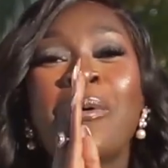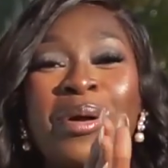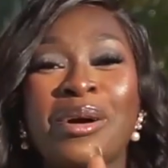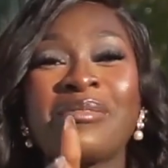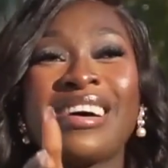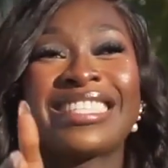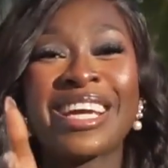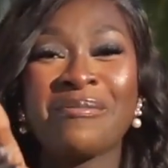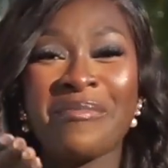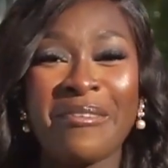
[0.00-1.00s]
We'll go with our
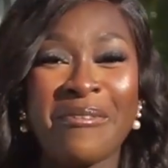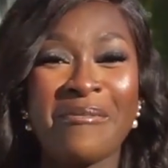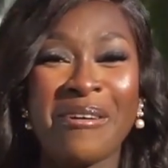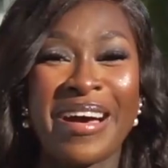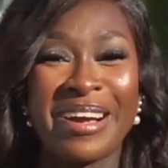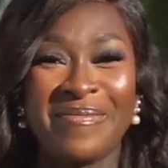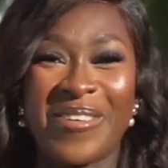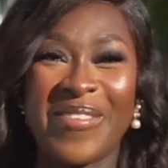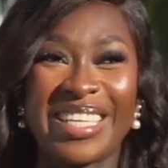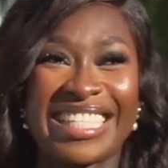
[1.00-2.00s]
second break when we're back.
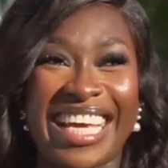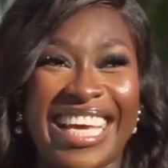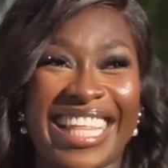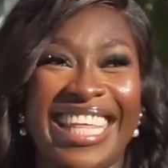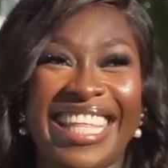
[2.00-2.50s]
More we say.